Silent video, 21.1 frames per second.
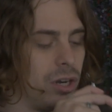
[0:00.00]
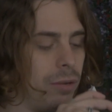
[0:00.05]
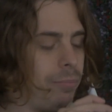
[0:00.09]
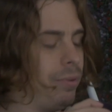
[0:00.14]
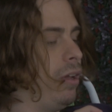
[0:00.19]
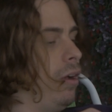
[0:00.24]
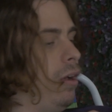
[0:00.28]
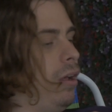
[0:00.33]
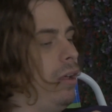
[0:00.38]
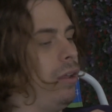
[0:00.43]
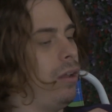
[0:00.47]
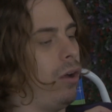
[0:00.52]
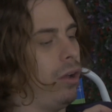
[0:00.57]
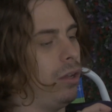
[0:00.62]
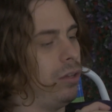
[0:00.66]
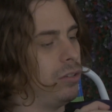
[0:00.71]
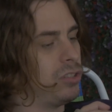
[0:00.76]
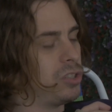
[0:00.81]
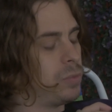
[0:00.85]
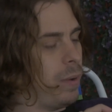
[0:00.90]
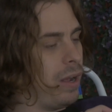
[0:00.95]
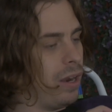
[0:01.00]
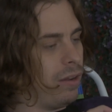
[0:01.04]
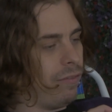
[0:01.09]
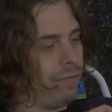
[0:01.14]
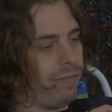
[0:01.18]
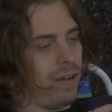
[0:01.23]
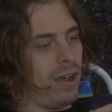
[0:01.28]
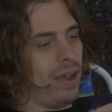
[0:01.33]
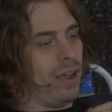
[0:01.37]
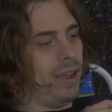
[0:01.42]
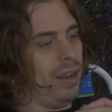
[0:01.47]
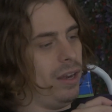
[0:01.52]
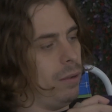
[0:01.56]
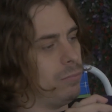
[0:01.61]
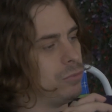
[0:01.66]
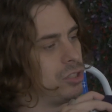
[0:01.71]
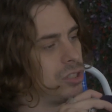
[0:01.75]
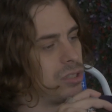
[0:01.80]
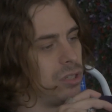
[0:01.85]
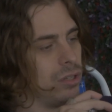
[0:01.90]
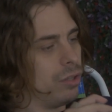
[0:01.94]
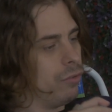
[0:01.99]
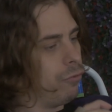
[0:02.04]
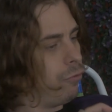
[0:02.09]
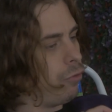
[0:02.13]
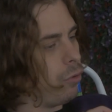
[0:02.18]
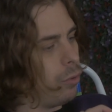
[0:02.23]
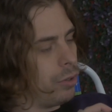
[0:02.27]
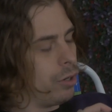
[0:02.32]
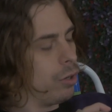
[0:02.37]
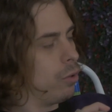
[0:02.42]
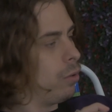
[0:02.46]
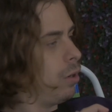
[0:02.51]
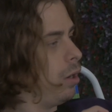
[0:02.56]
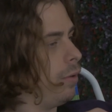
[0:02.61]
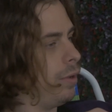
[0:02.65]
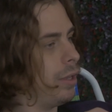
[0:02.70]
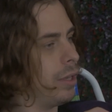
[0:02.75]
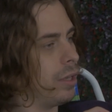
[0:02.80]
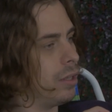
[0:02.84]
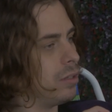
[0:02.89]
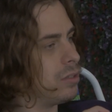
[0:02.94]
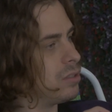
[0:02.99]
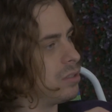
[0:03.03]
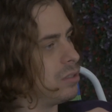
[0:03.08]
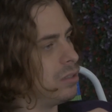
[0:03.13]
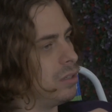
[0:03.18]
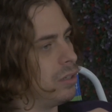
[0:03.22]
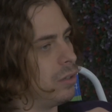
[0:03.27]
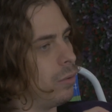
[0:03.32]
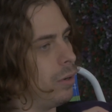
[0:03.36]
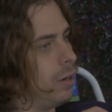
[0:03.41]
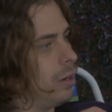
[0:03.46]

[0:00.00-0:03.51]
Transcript: gonna be on Spotify, and I'm just looking forward to growing and seeing